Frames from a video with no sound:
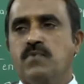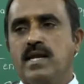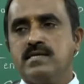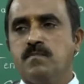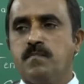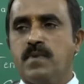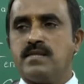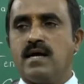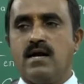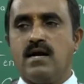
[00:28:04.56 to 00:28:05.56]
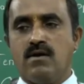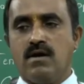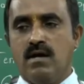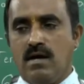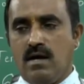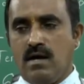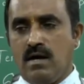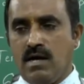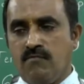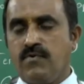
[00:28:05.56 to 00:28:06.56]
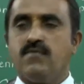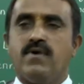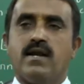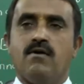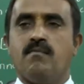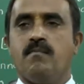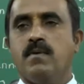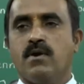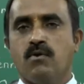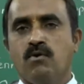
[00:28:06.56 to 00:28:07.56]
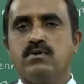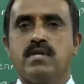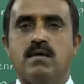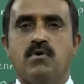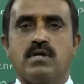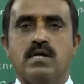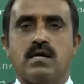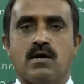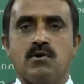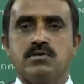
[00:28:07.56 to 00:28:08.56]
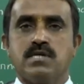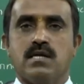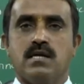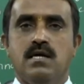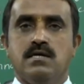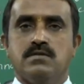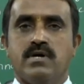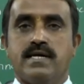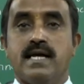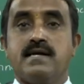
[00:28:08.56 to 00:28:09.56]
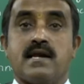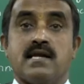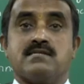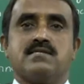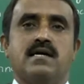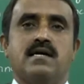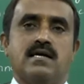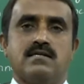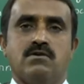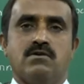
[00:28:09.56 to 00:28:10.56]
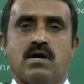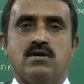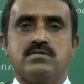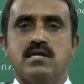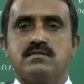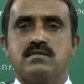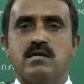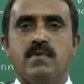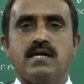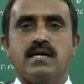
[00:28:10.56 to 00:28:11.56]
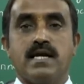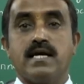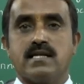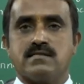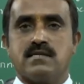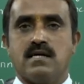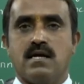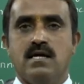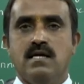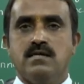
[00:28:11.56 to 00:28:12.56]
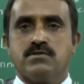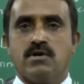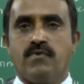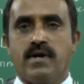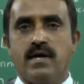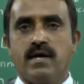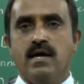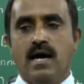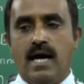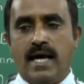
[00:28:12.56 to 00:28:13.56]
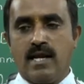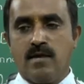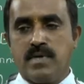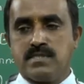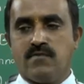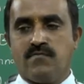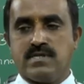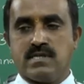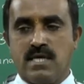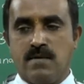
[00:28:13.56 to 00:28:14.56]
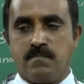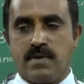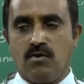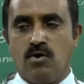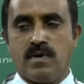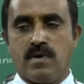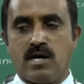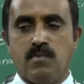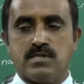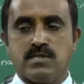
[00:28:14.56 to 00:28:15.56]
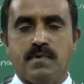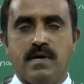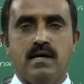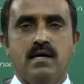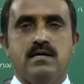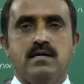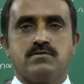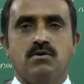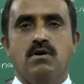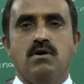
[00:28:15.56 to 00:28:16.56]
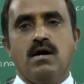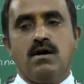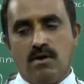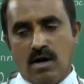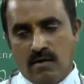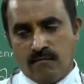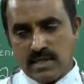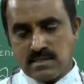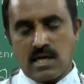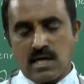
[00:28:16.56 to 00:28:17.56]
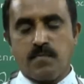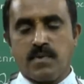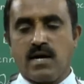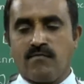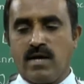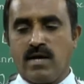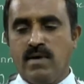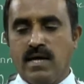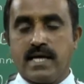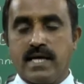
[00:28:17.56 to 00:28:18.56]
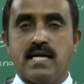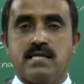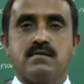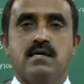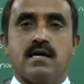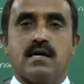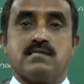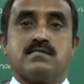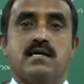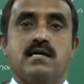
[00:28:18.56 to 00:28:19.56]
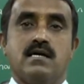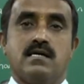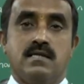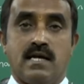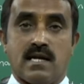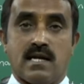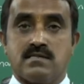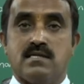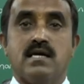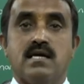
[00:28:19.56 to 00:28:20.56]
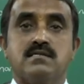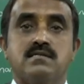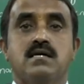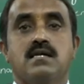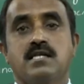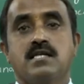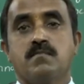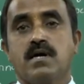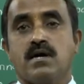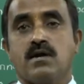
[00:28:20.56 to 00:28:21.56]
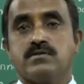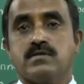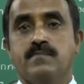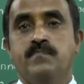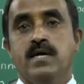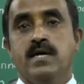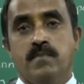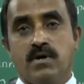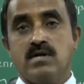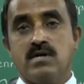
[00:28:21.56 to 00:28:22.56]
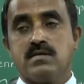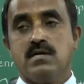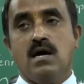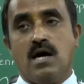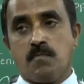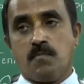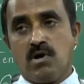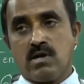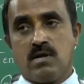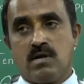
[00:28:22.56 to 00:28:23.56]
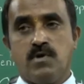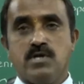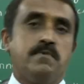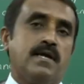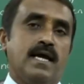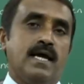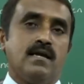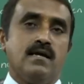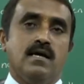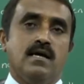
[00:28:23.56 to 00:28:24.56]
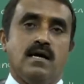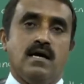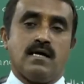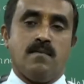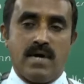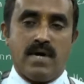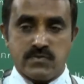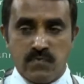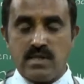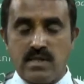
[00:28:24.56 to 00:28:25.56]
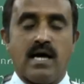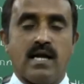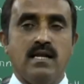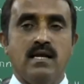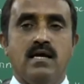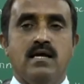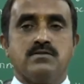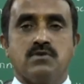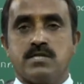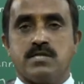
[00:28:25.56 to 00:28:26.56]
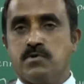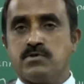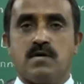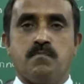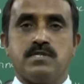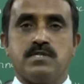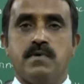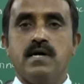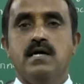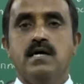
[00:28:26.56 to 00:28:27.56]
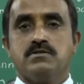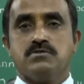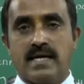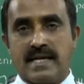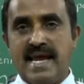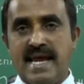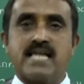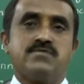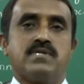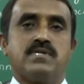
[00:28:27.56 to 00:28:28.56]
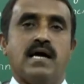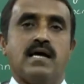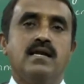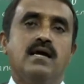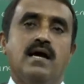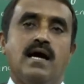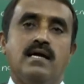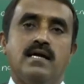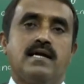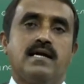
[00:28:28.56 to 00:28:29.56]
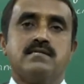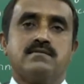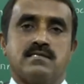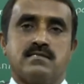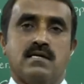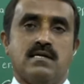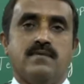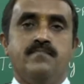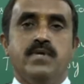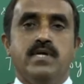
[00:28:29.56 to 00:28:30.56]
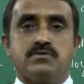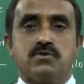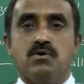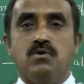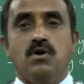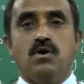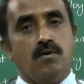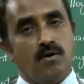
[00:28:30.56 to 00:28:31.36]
very simple thing, and everyone have been known about that, corrosion. So it gets rusted. So corrosion is nothing but getting rusted. So if you take iron piece, if it is kept in open atmosphere, so after a certain period of time it gets rusted. That rusting is nothing but corrosion, because atmospheric air combines with iron, so exposed to atmosphere, so it reacts with iron and it gets rusted. So